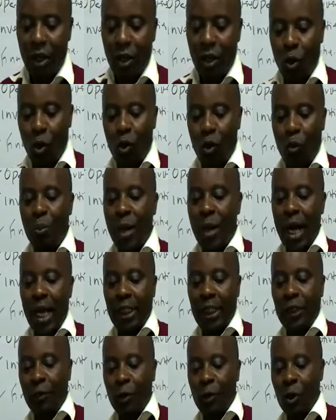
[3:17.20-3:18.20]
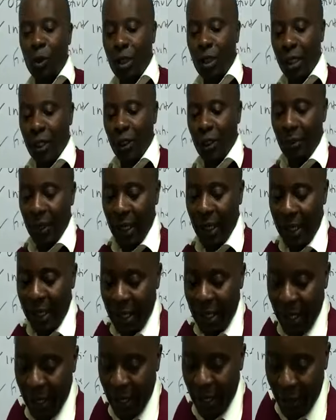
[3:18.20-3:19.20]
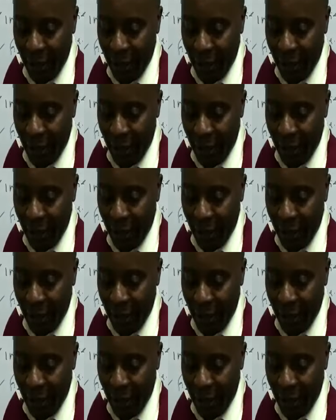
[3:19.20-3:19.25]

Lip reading: group cash flow statement.